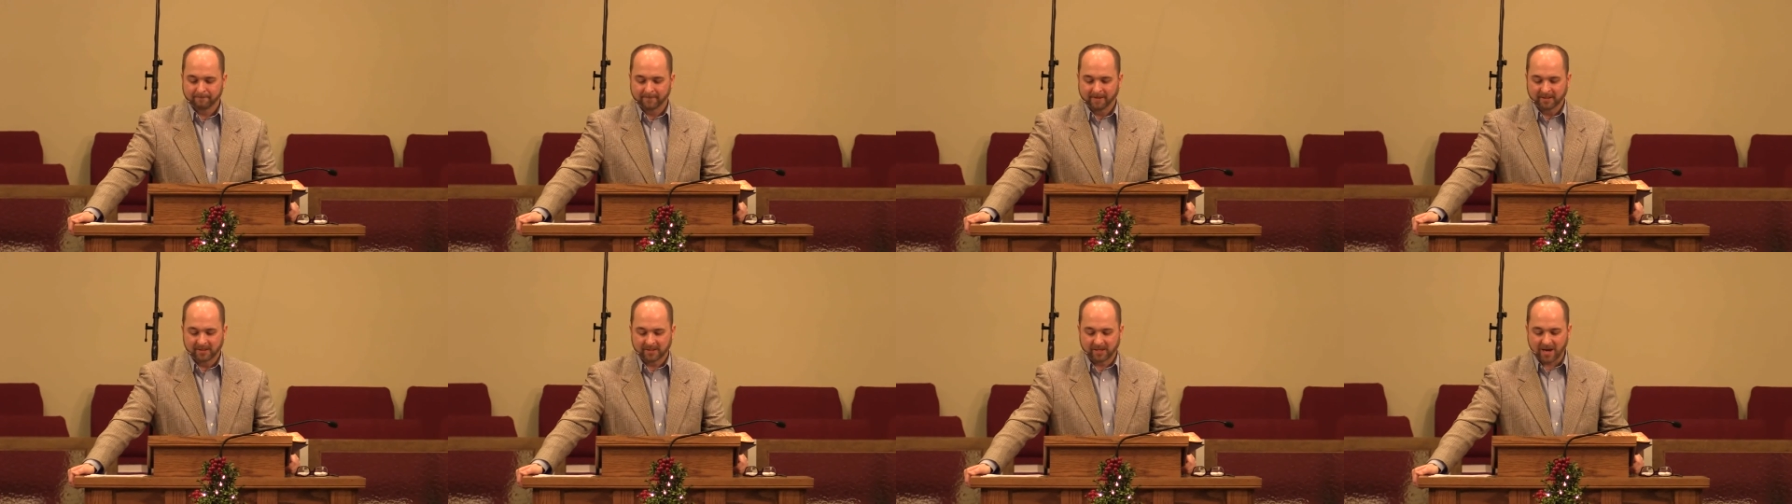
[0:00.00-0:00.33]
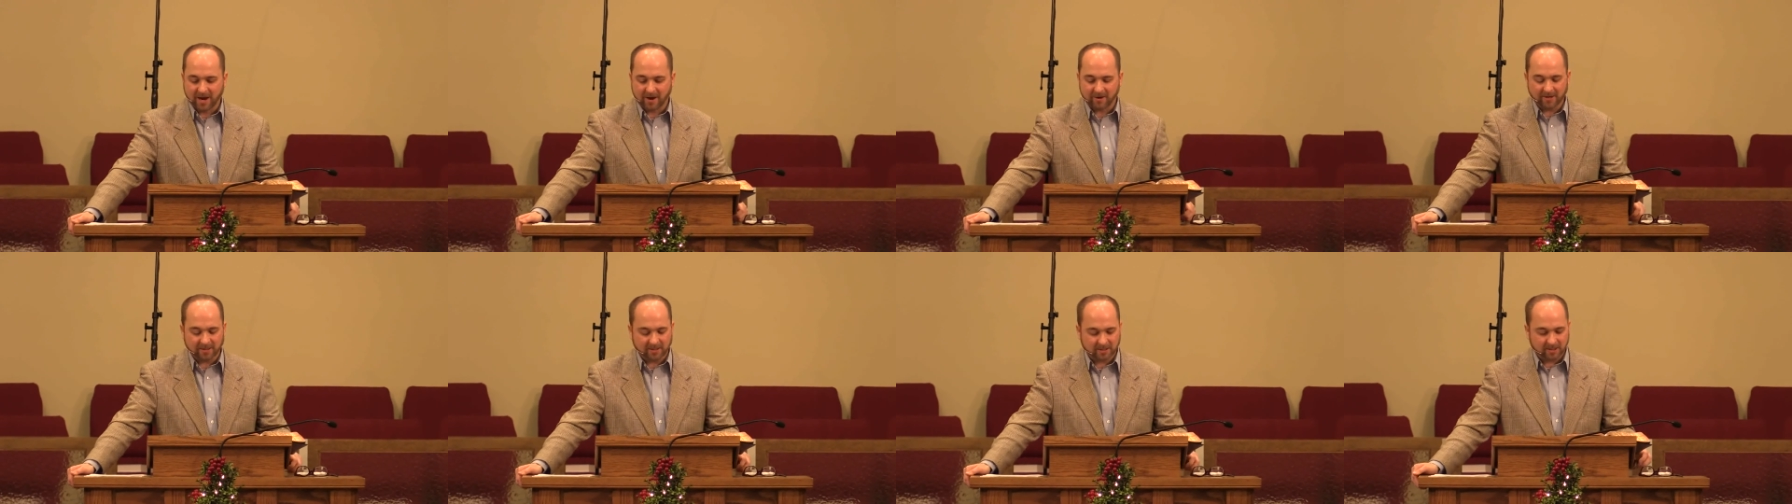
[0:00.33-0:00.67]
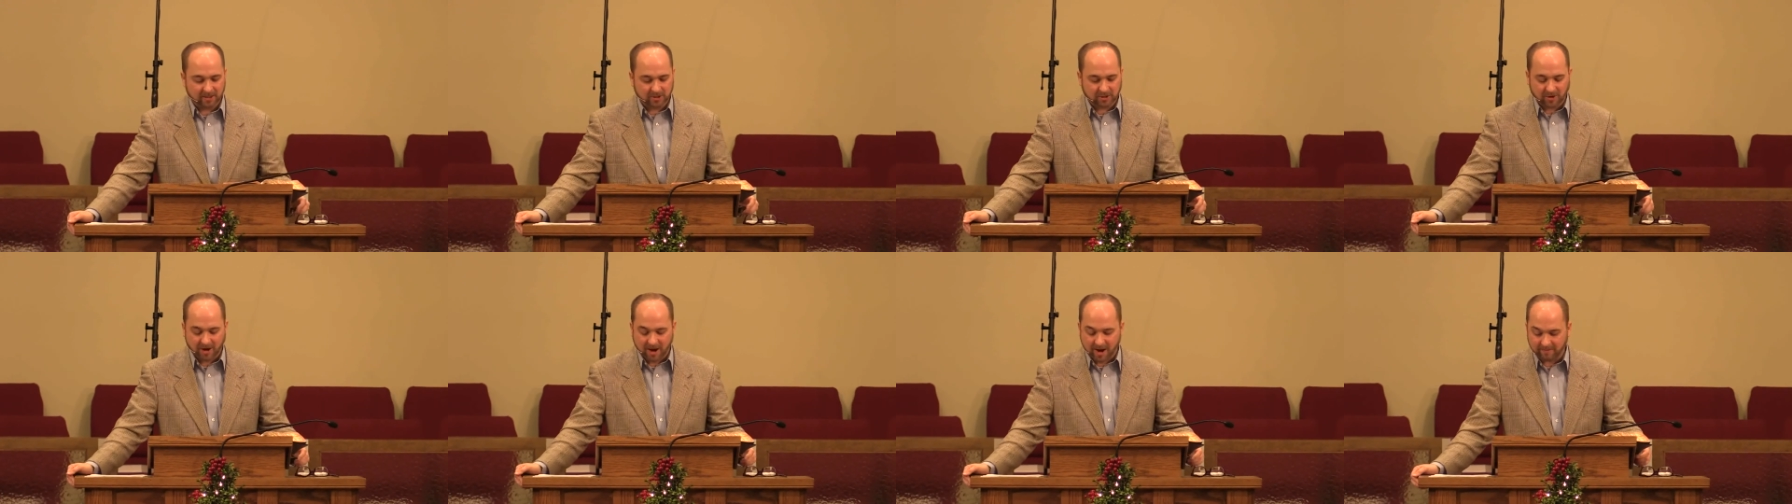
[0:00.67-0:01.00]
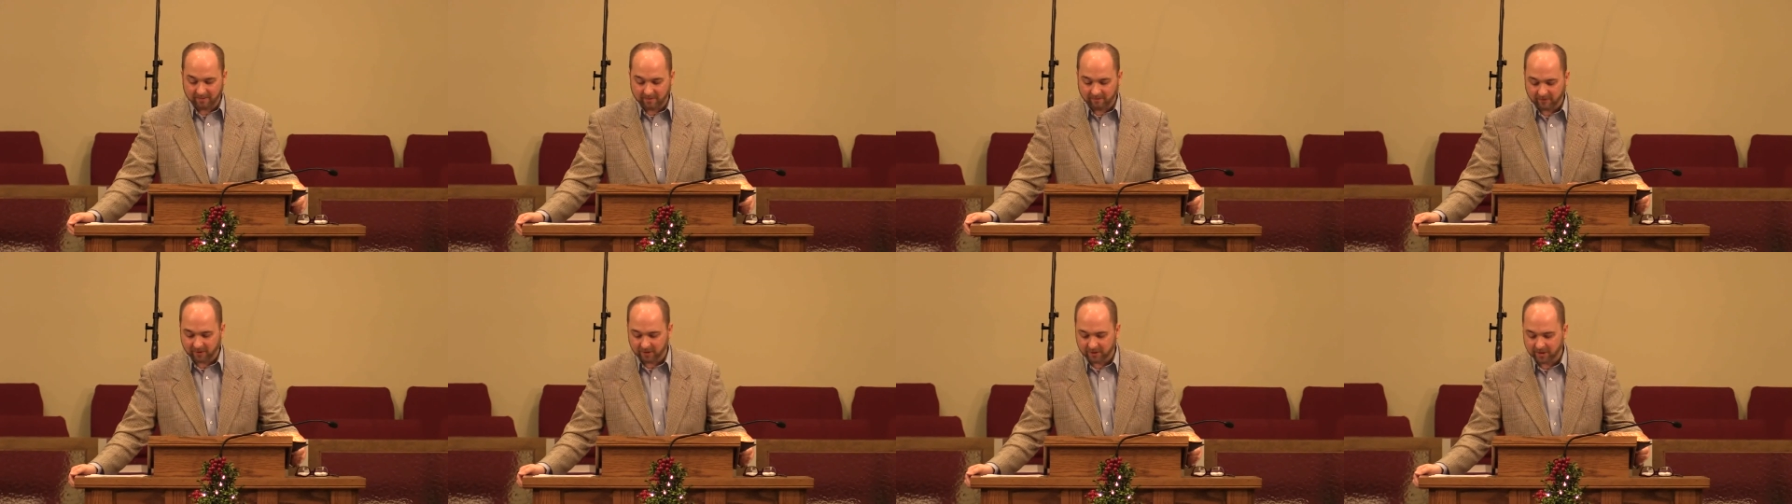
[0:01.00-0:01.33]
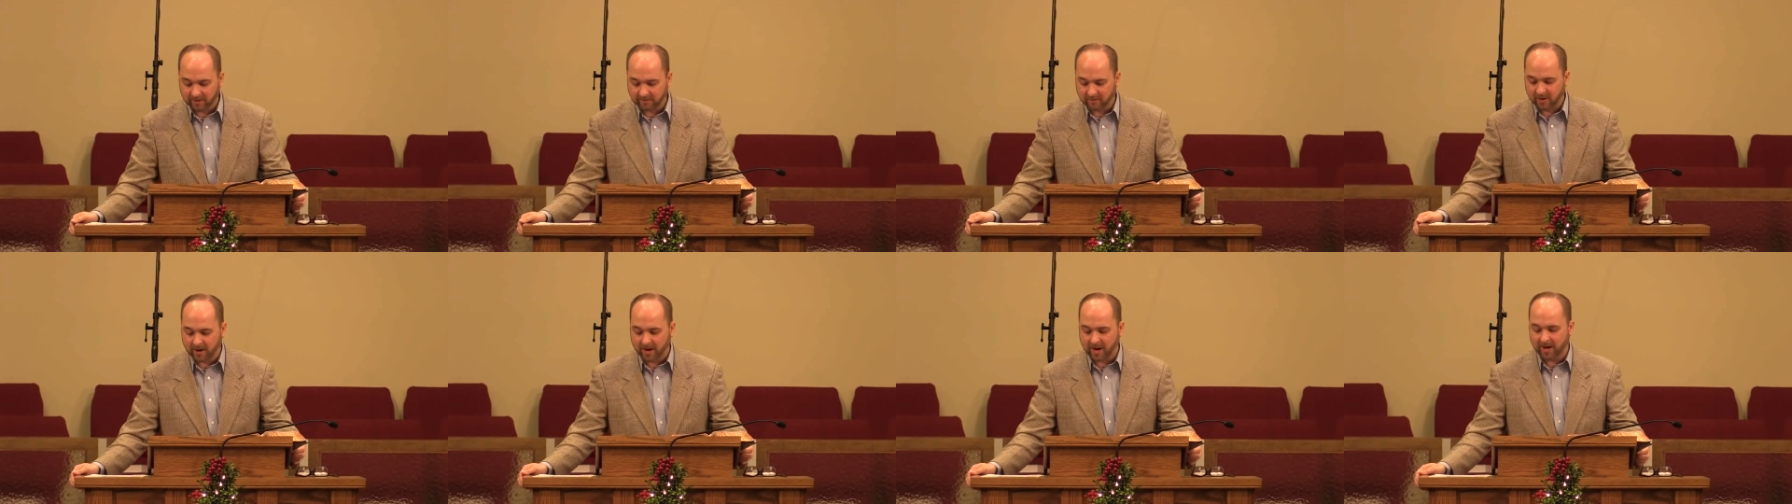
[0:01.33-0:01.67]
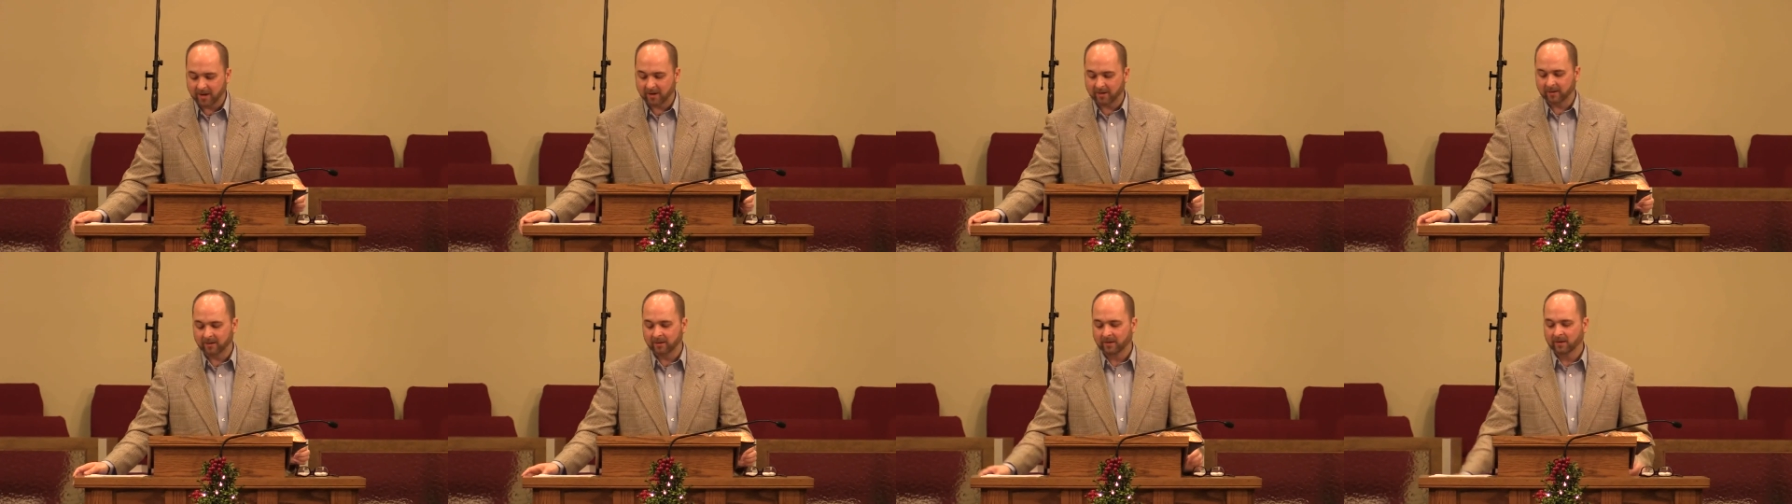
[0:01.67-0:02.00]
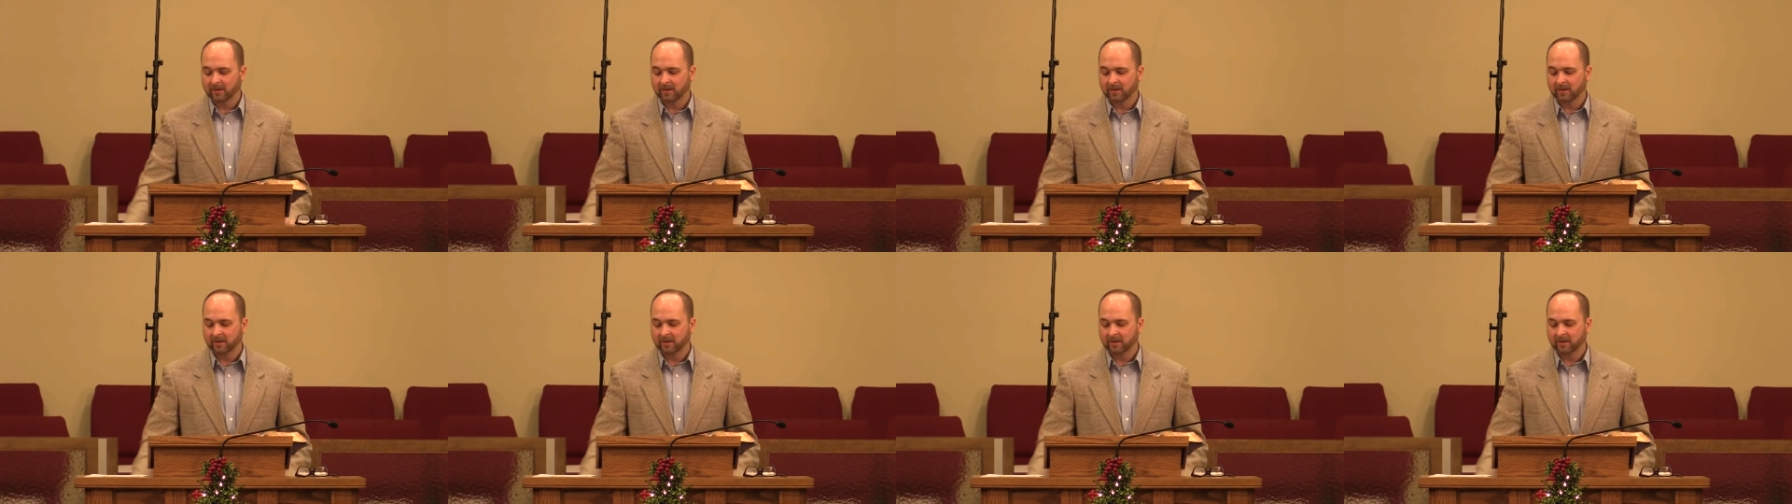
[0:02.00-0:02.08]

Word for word: See how he's described in verse number 8?